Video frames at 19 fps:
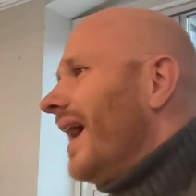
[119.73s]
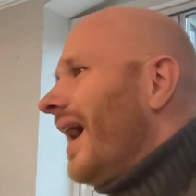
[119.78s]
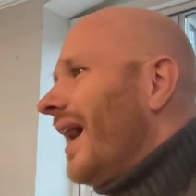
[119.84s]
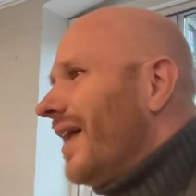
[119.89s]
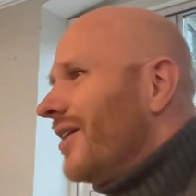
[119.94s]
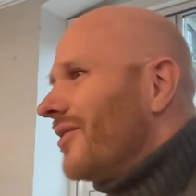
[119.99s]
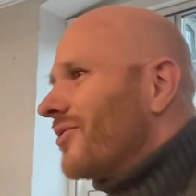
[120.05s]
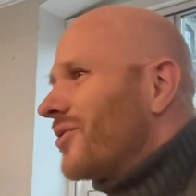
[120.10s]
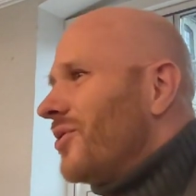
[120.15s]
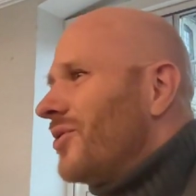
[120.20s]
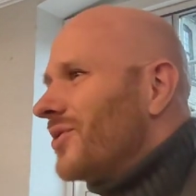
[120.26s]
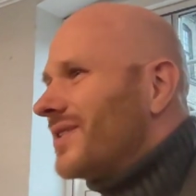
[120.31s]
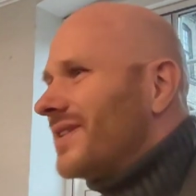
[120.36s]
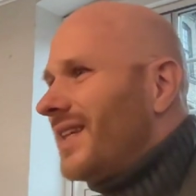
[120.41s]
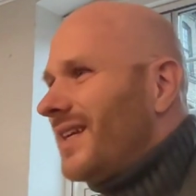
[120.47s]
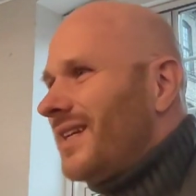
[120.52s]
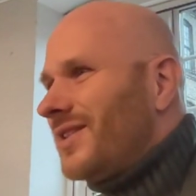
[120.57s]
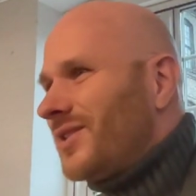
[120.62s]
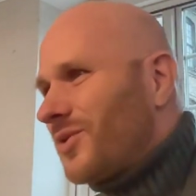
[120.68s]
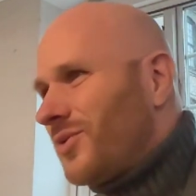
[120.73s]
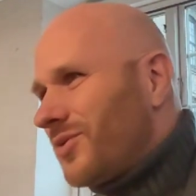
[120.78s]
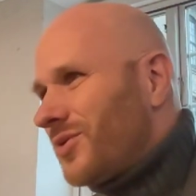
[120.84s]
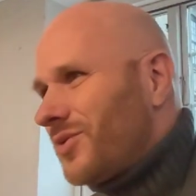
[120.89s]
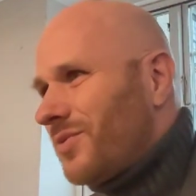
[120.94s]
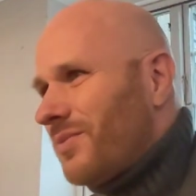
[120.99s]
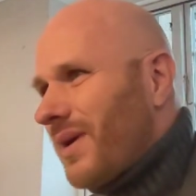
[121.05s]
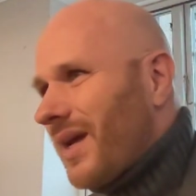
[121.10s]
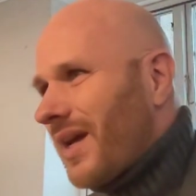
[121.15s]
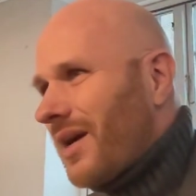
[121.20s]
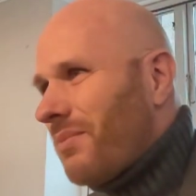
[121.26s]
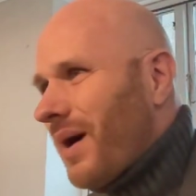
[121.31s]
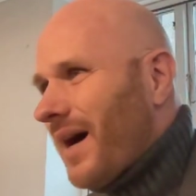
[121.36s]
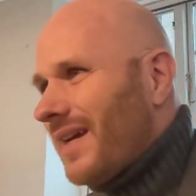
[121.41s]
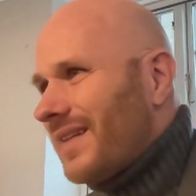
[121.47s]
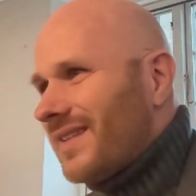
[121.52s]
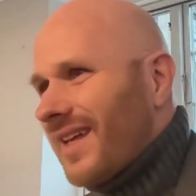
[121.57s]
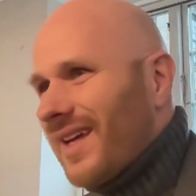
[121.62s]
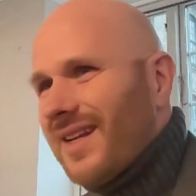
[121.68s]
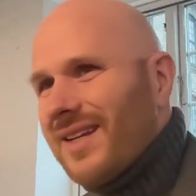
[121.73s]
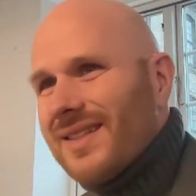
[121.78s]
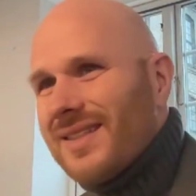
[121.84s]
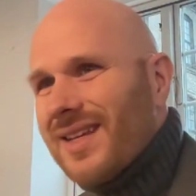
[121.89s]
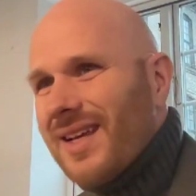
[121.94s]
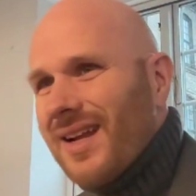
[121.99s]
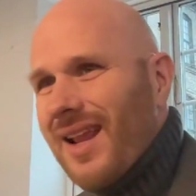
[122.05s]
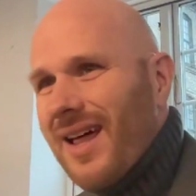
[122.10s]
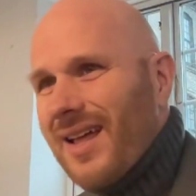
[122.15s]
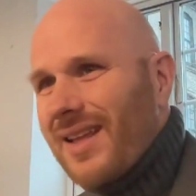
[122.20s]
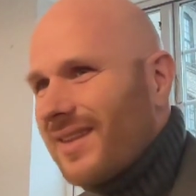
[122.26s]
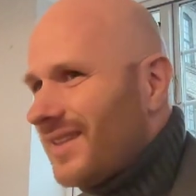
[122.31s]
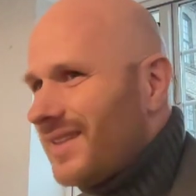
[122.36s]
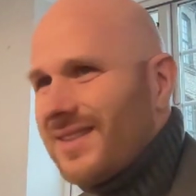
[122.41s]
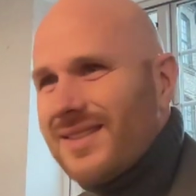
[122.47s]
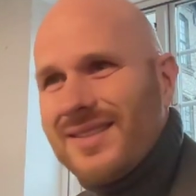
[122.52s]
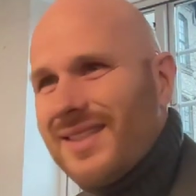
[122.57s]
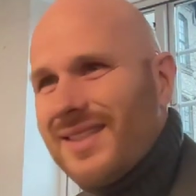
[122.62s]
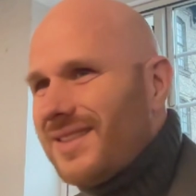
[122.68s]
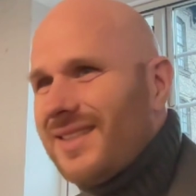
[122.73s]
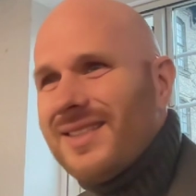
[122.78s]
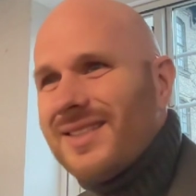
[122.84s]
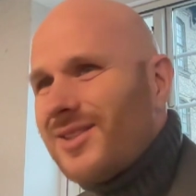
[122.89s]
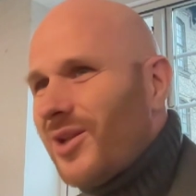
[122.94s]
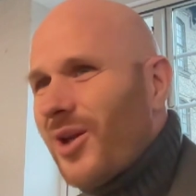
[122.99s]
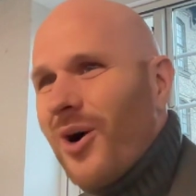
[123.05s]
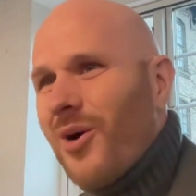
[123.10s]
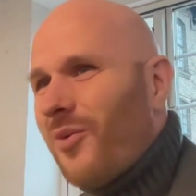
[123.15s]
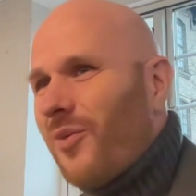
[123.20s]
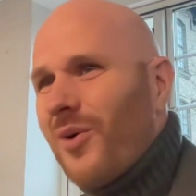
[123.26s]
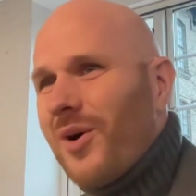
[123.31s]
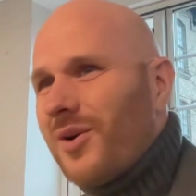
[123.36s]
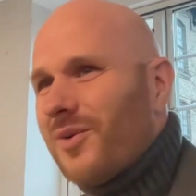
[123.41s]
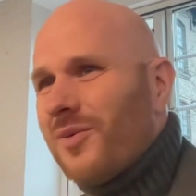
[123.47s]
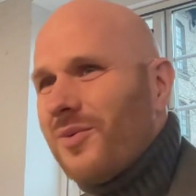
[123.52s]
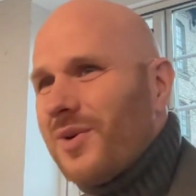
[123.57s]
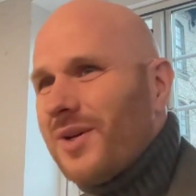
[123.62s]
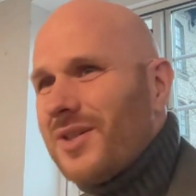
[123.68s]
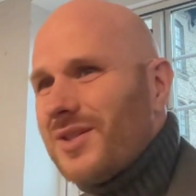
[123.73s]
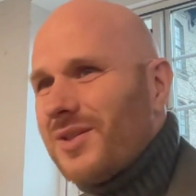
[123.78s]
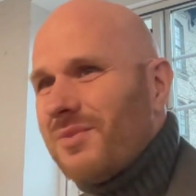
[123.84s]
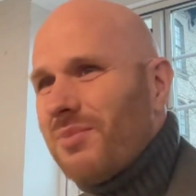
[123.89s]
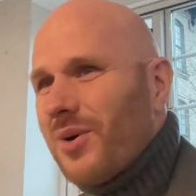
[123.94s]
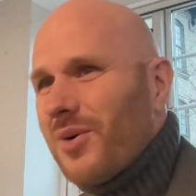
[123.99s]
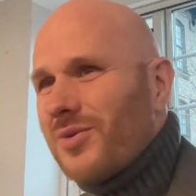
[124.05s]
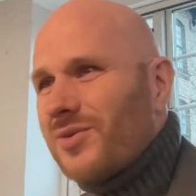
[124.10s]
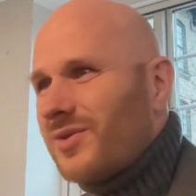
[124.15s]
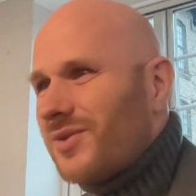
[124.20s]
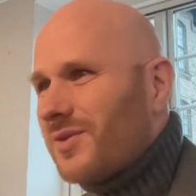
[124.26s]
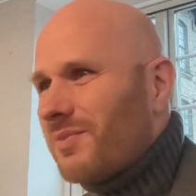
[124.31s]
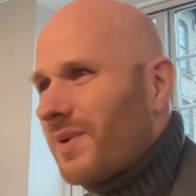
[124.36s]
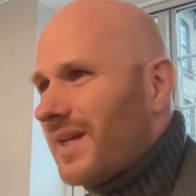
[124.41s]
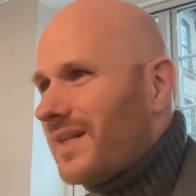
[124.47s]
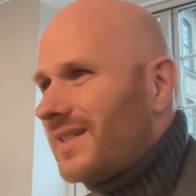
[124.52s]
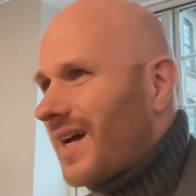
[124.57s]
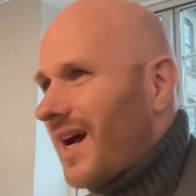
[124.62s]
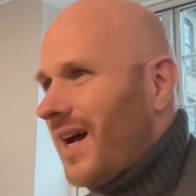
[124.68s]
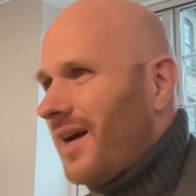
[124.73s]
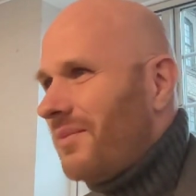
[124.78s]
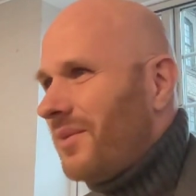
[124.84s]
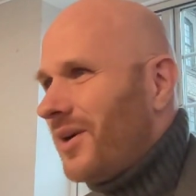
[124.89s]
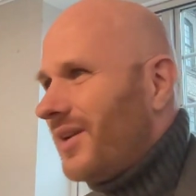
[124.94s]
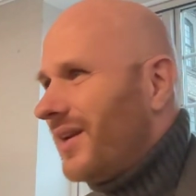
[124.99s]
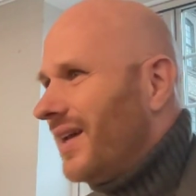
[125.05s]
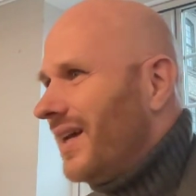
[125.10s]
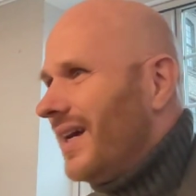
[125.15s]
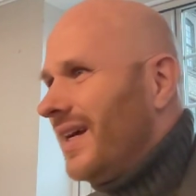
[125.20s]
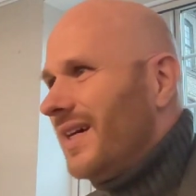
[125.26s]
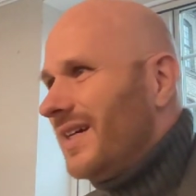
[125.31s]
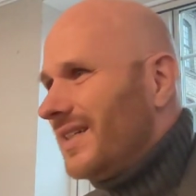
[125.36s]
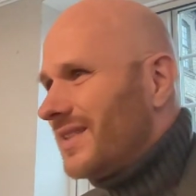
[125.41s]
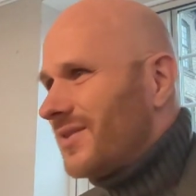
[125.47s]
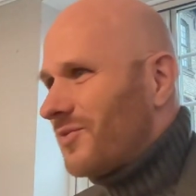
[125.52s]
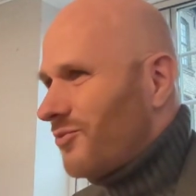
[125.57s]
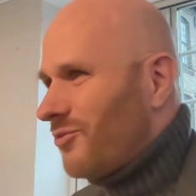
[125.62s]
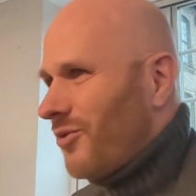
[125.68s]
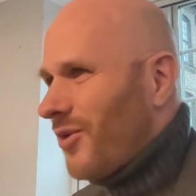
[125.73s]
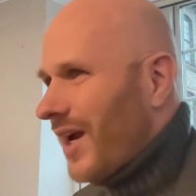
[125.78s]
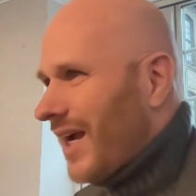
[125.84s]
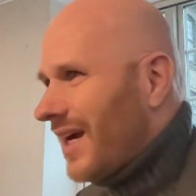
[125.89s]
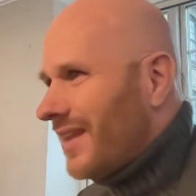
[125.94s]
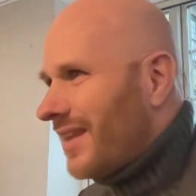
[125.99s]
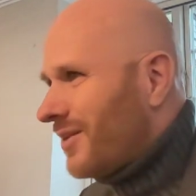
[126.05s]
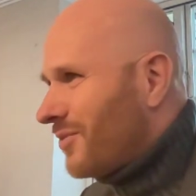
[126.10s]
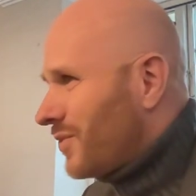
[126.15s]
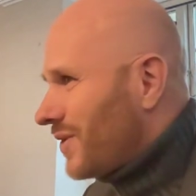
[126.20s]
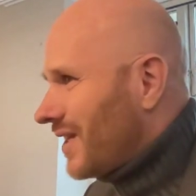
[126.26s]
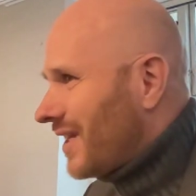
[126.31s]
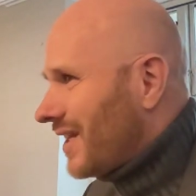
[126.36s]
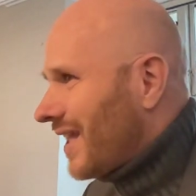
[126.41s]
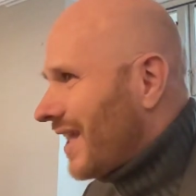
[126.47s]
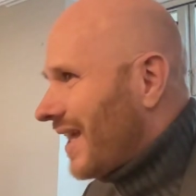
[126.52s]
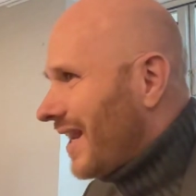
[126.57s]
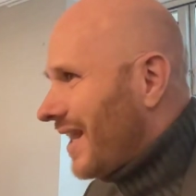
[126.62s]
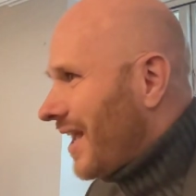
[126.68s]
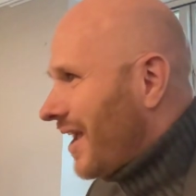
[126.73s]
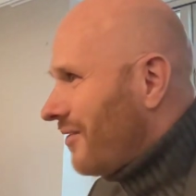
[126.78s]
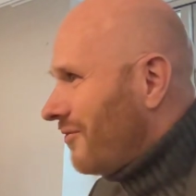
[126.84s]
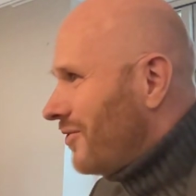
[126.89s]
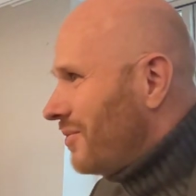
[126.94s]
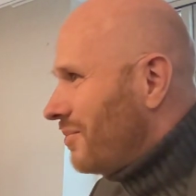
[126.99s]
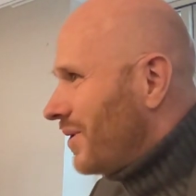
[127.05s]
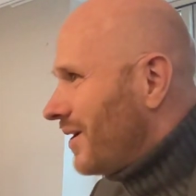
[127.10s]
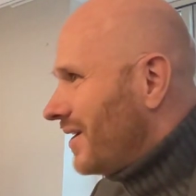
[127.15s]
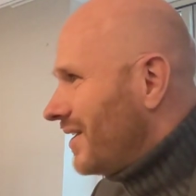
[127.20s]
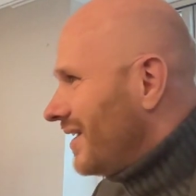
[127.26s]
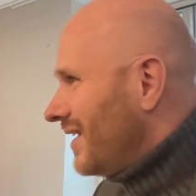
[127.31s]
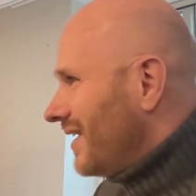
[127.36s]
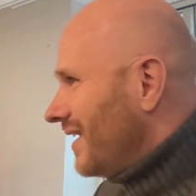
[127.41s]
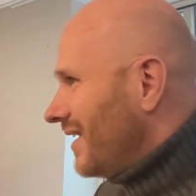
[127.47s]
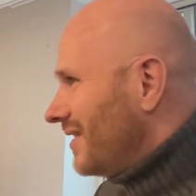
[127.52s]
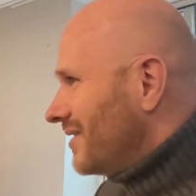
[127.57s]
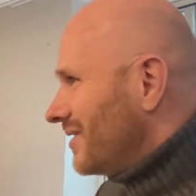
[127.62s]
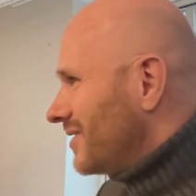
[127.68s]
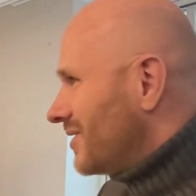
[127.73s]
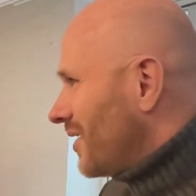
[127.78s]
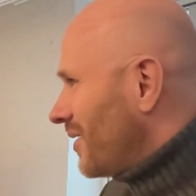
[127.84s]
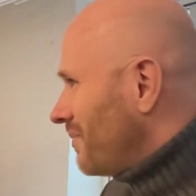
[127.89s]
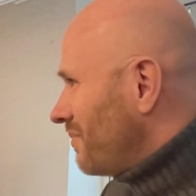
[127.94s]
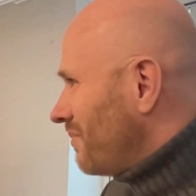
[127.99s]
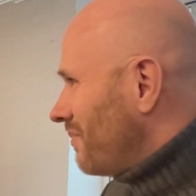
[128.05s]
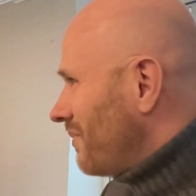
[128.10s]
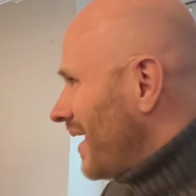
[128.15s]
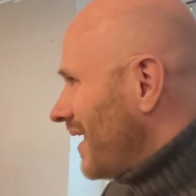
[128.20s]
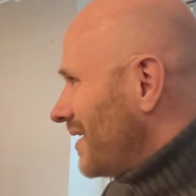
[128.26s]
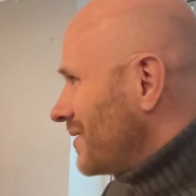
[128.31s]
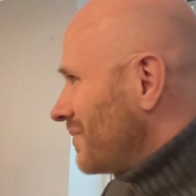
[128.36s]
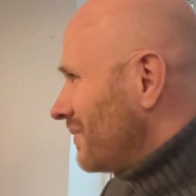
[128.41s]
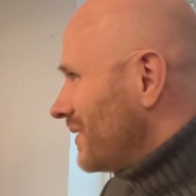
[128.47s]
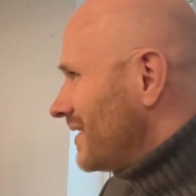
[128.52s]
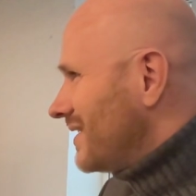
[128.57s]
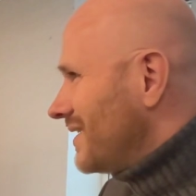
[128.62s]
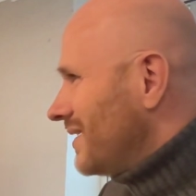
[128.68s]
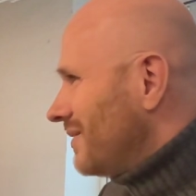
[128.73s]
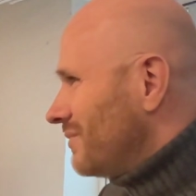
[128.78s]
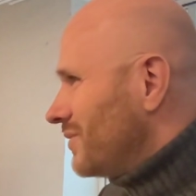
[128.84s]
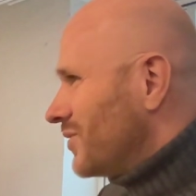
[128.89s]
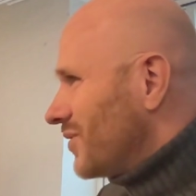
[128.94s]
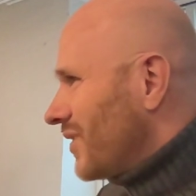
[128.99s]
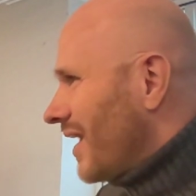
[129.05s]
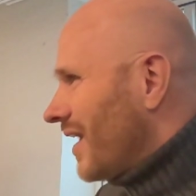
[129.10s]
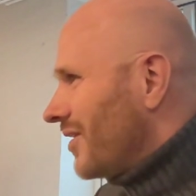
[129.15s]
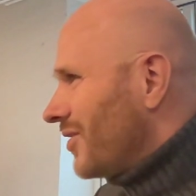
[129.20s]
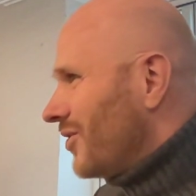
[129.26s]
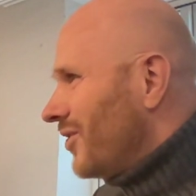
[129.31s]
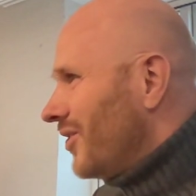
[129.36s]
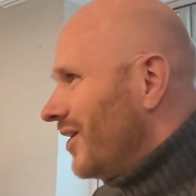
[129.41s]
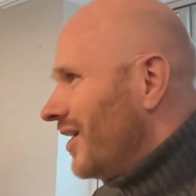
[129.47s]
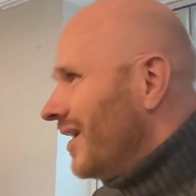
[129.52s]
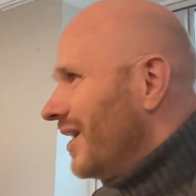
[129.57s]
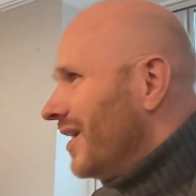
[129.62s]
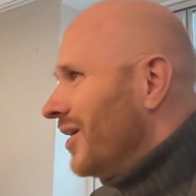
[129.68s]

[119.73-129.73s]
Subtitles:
And of course, then it's good to make a bystand and say, like, this is not what we're supposed to spend time on. It's rare that we can get everybody in the top management team together.